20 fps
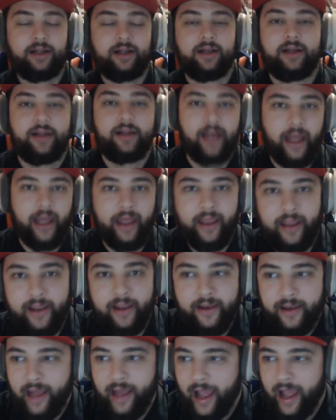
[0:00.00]

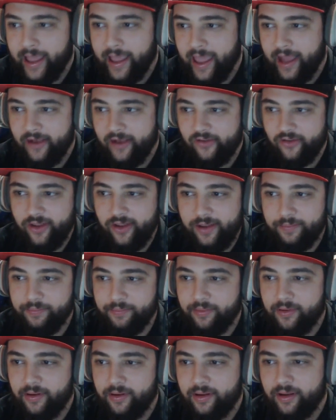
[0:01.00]
And I can't sleep.
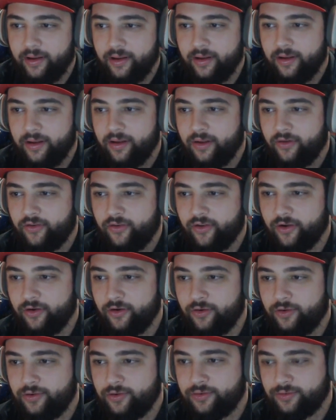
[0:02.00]

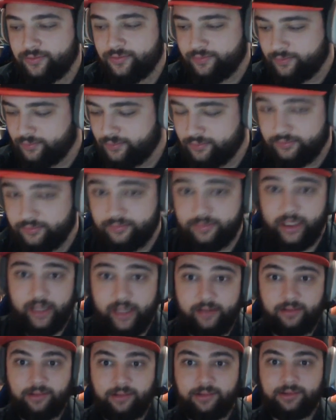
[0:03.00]
So... I
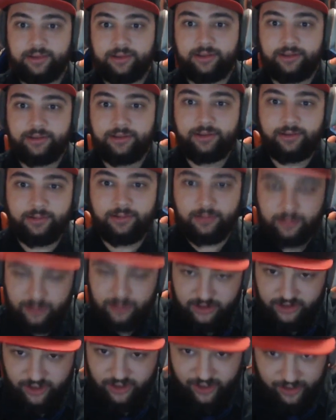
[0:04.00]
don't know what to do.
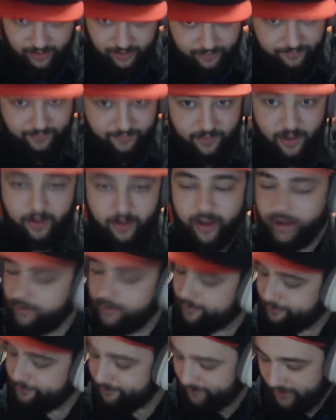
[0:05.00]
It's like, okay,
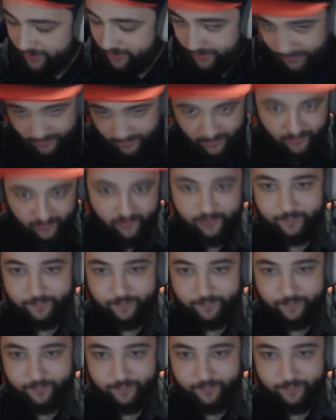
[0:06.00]
it's like this.